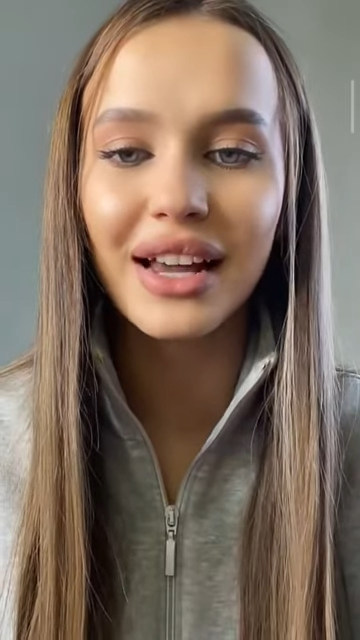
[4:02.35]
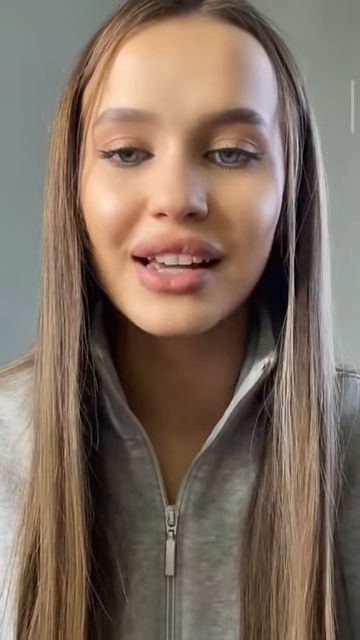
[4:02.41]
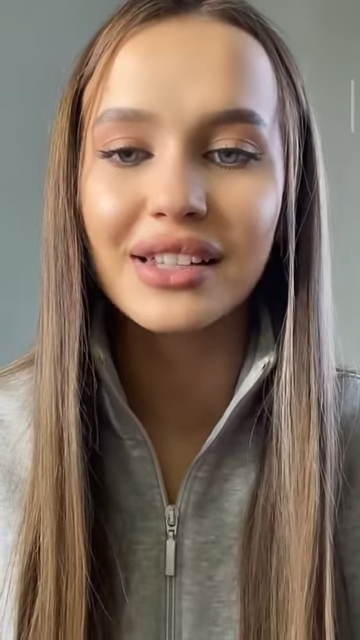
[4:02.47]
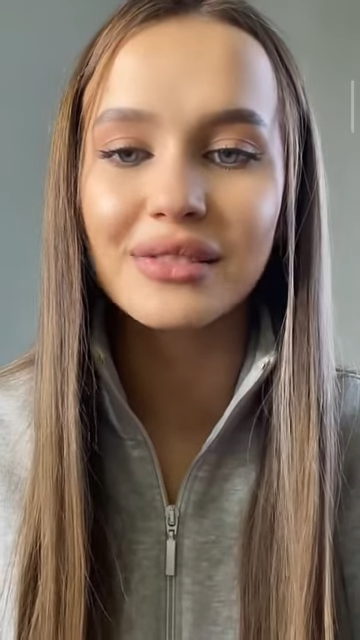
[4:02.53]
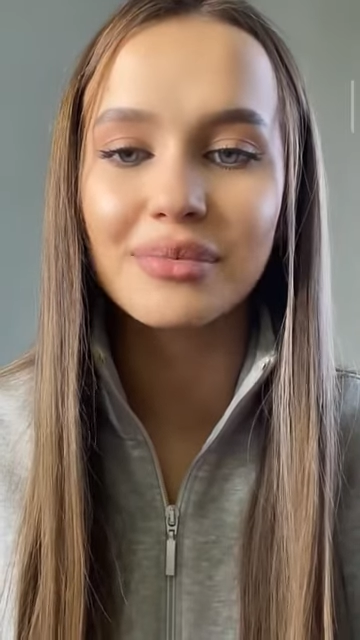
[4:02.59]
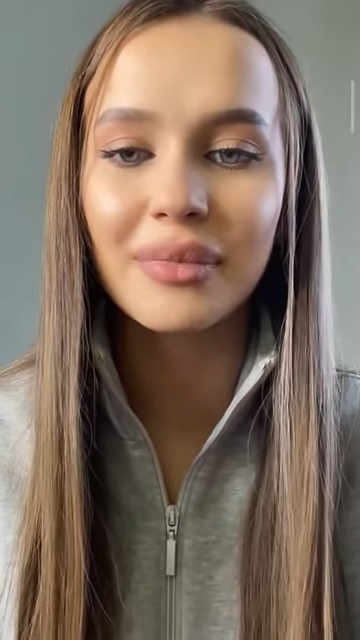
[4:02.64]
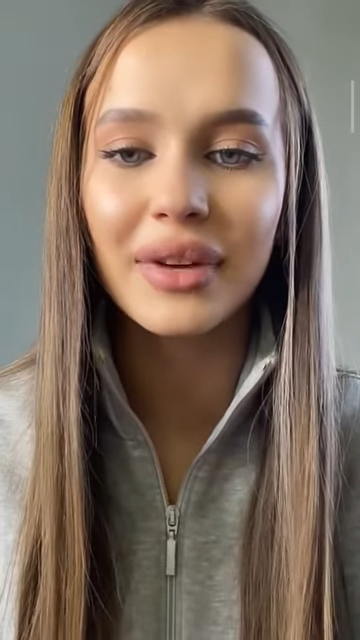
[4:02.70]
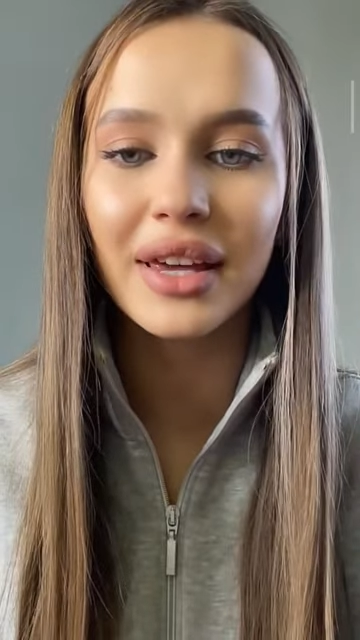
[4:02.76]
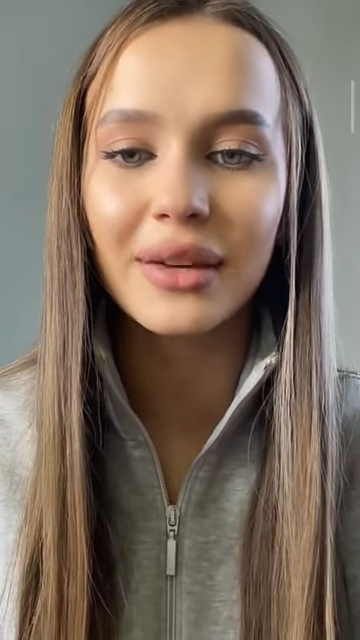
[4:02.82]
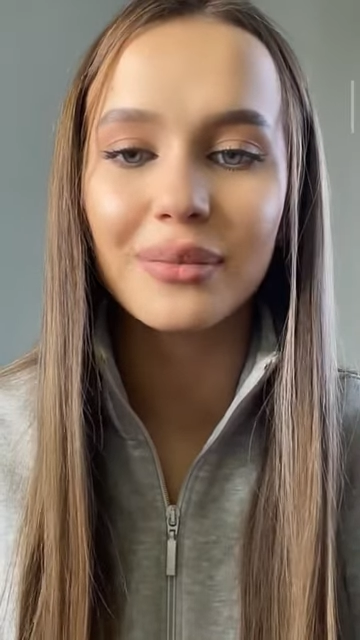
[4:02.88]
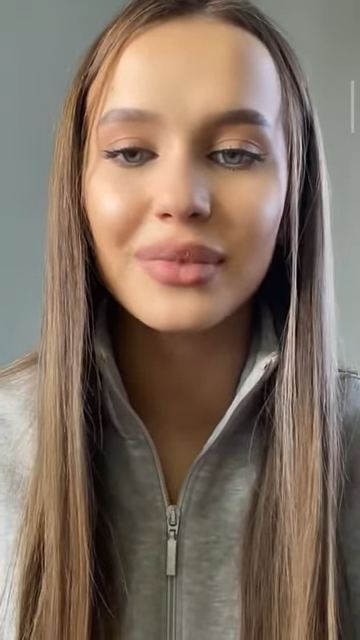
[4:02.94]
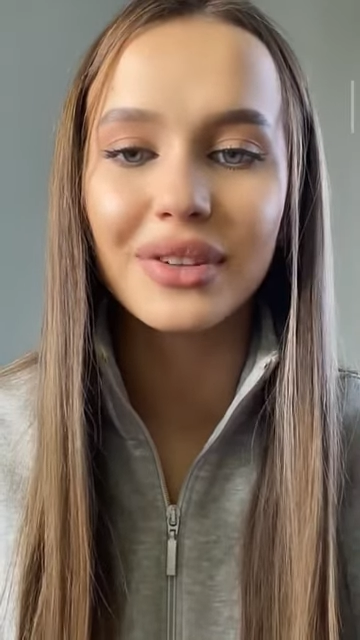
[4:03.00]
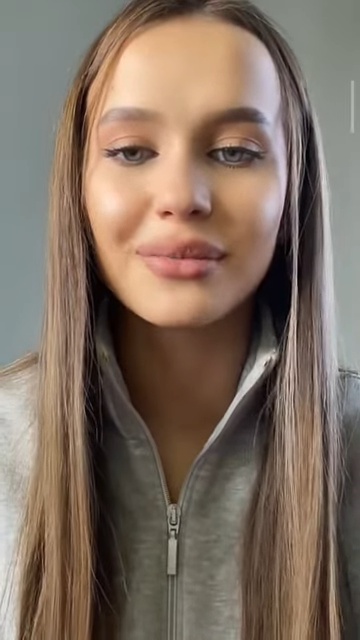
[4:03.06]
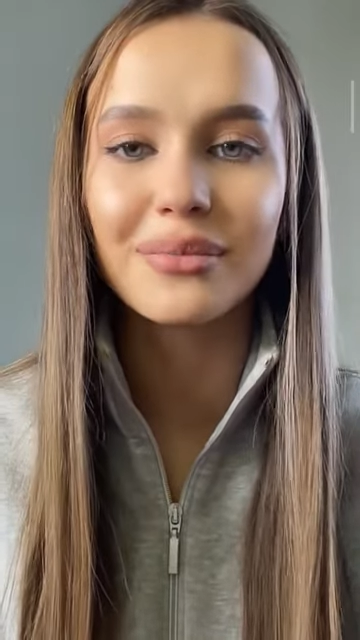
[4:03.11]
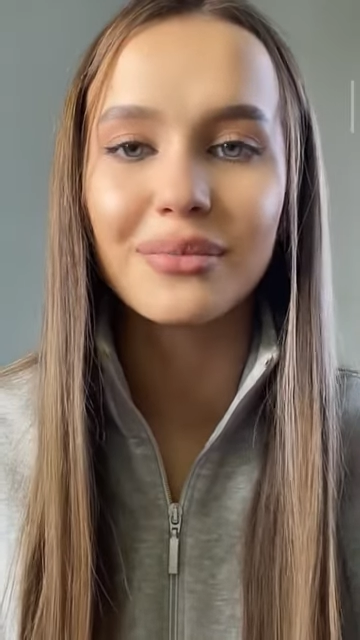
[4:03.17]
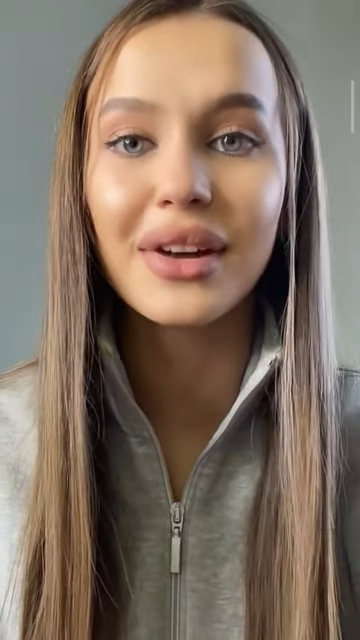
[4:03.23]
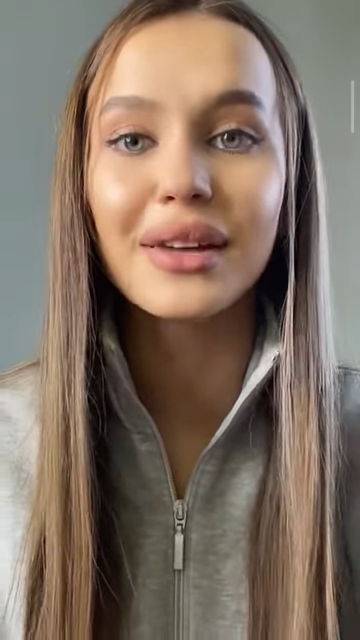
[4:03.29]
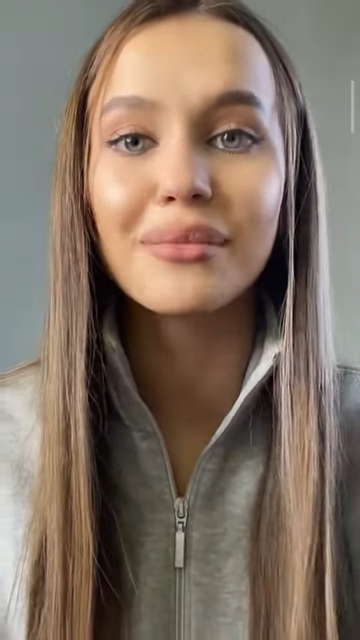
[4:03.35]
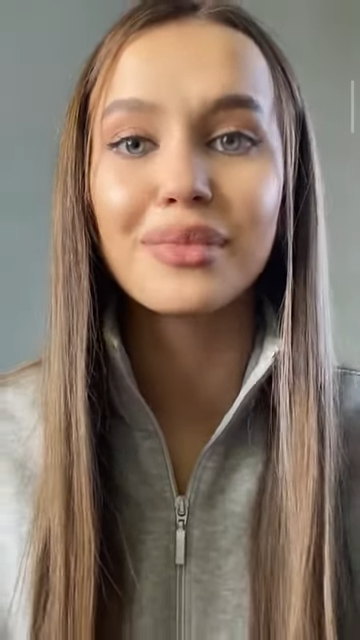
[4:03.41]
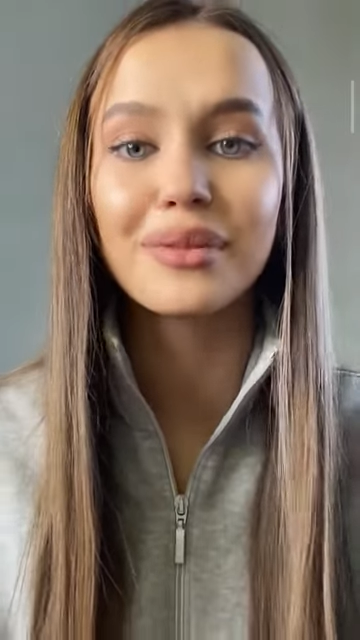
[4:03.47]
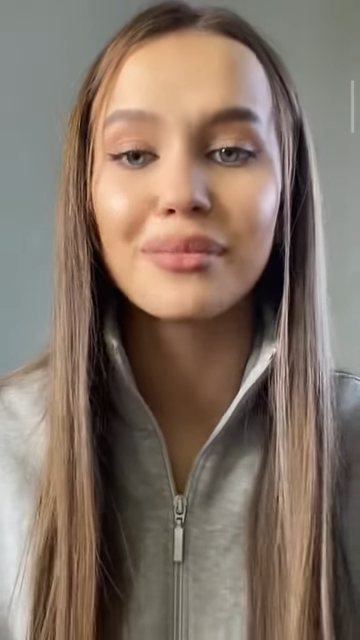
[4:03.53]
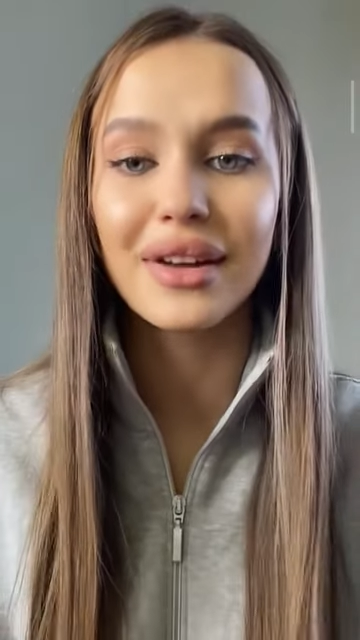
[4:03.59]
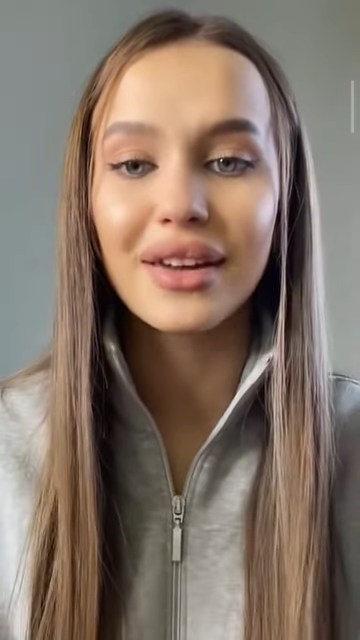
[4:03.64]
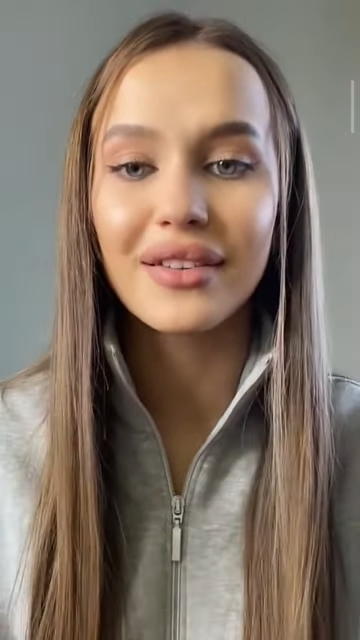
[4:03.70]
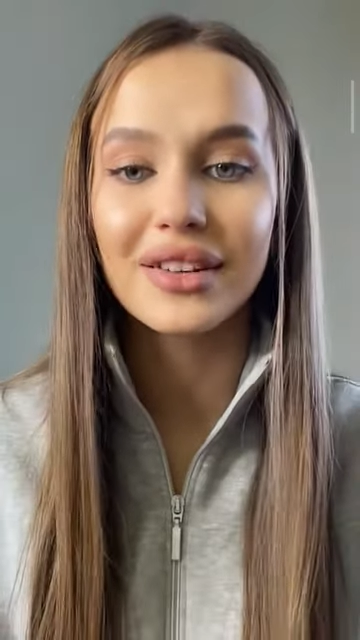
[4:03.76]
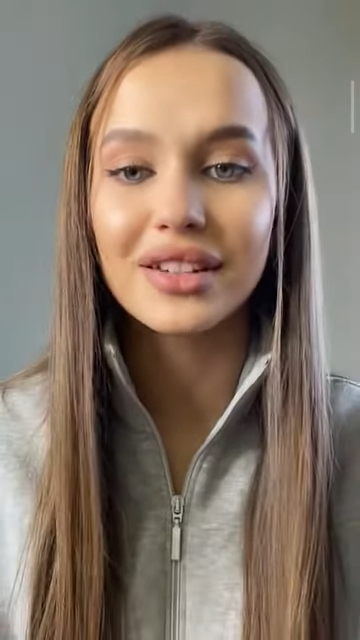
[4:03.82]
guys, maybe. Maybe
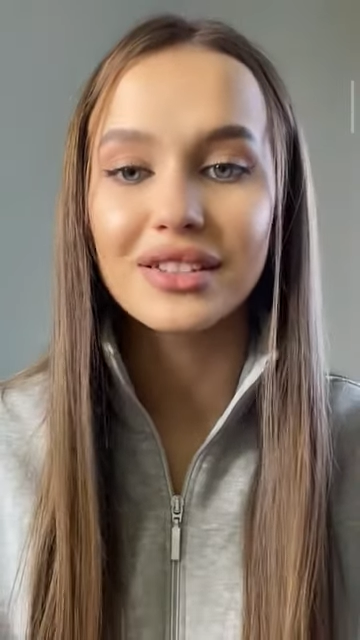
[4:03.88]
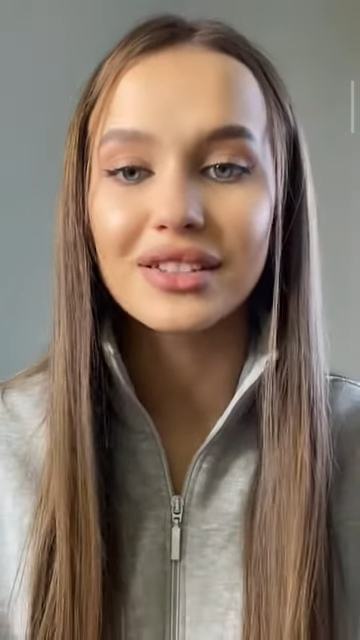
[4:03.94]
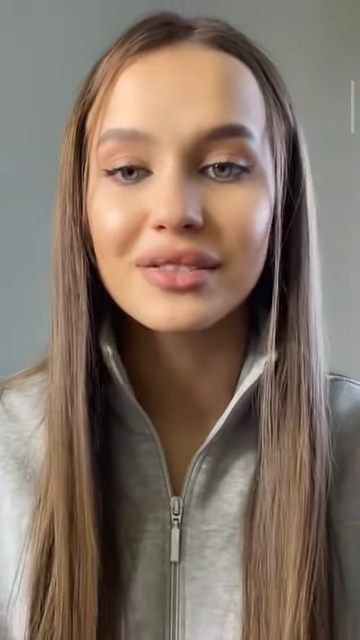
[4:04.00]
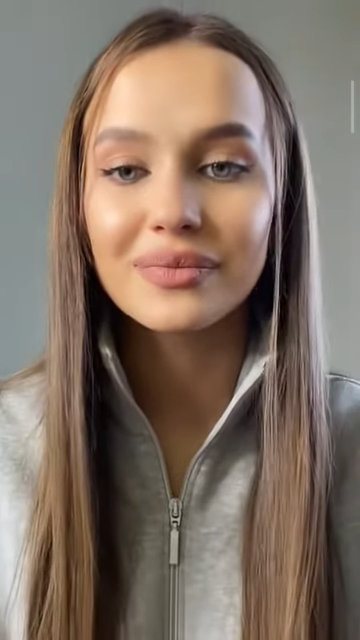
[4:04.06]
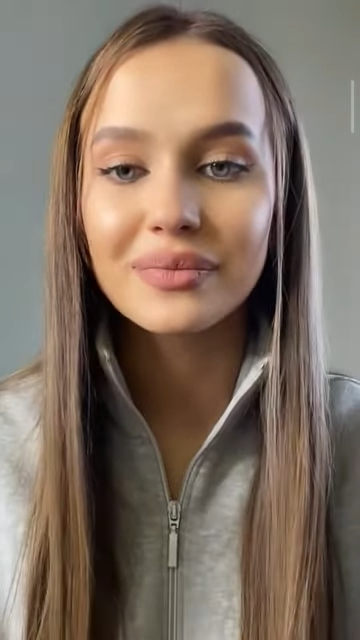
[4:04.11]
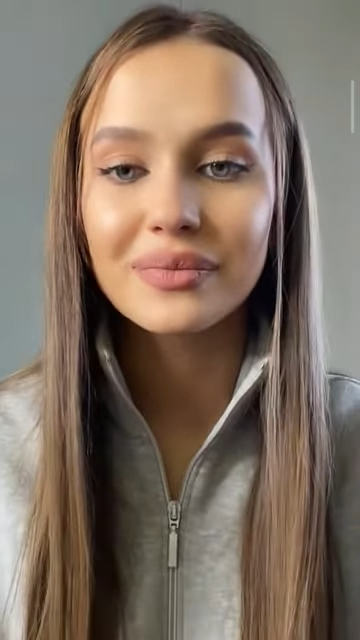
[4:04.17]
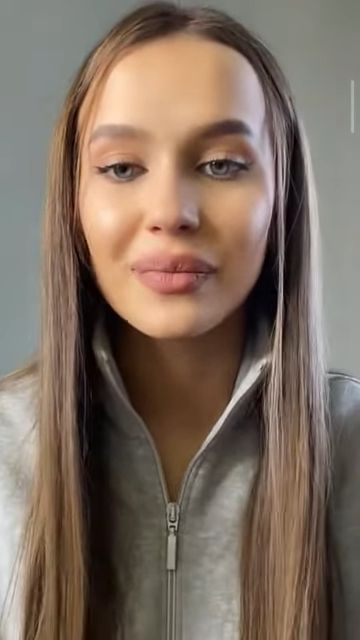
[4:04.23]
married.